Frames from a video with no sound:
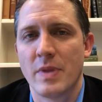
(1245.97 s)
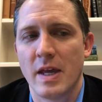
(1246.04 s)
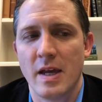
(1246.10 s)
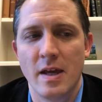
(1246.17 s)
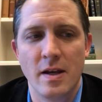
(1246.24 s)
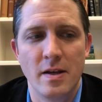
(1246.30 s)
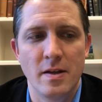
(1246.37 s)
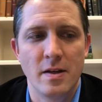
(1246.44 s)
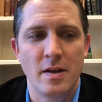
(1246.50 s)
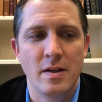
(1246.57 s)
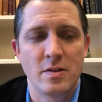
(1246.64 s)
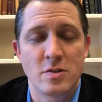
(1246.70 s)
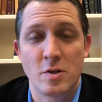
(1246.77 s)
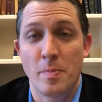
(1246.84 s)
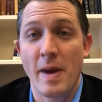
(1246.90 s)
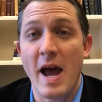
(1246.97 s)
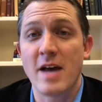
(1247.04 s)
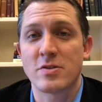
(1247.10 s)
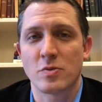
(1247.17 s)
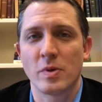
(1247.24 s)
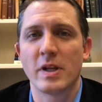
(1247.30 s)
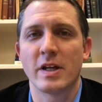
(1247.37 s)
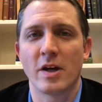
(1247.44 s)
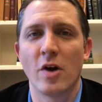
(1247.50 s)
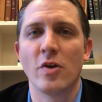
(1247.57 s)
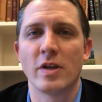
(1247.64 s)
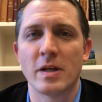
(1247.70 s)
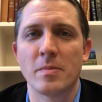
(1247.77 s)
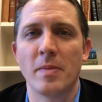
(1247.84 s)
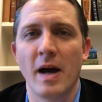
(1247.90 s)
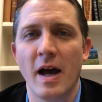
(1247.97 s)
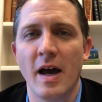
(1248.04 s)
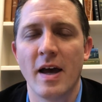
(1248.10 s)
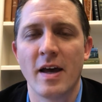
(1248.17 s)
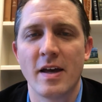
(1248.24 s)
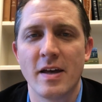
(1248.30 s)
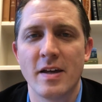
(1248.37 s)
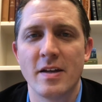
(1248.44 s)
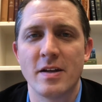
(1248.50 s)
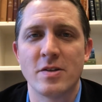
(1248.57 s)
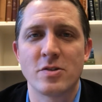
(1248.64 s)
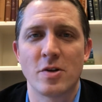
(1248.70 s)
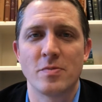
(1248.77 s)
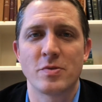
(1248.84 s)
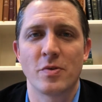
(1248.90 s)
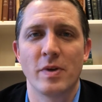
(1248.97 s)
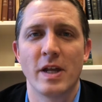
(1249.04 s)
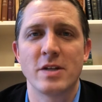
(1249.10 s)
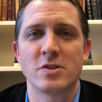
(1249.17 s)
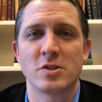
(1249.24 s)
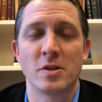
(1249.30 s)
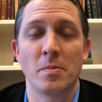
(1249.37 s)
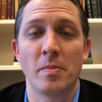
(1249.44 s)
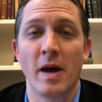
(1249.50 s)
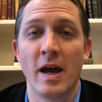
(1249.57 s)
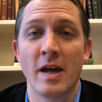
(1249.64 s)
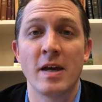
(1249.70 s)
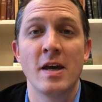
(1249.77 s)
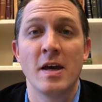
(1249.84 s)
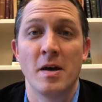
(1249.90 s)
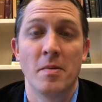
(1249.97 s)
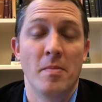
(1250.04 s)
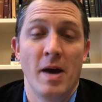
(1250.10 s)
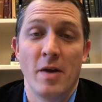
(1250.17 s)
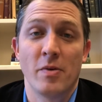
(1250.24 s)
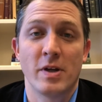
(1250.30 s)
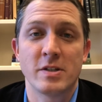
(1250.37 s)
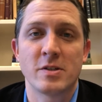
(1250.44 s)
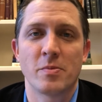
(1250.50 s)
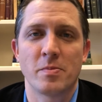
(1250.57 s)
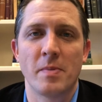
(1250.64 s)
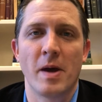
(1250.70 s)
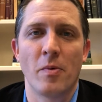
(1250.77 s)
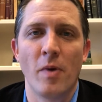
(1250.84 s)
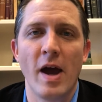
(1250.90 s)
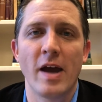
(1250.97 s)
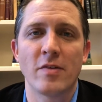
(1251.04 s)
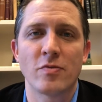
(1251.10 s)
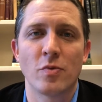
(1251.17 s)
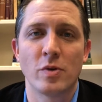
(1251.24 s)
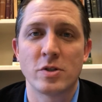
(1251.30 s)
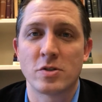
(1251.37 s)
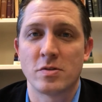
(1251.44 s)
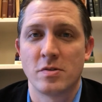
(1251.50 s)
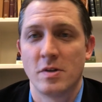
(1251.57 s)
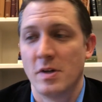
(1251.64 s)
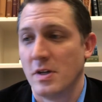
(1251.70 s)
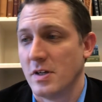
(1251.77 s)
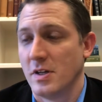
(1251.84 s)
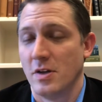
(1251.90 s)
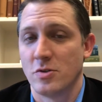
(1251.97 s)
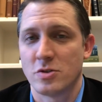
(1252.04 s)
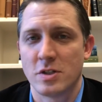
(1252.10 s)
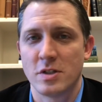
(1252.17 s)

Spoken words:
and surpassed really only by in terms of relationship by my relationship with my wife, which, you know,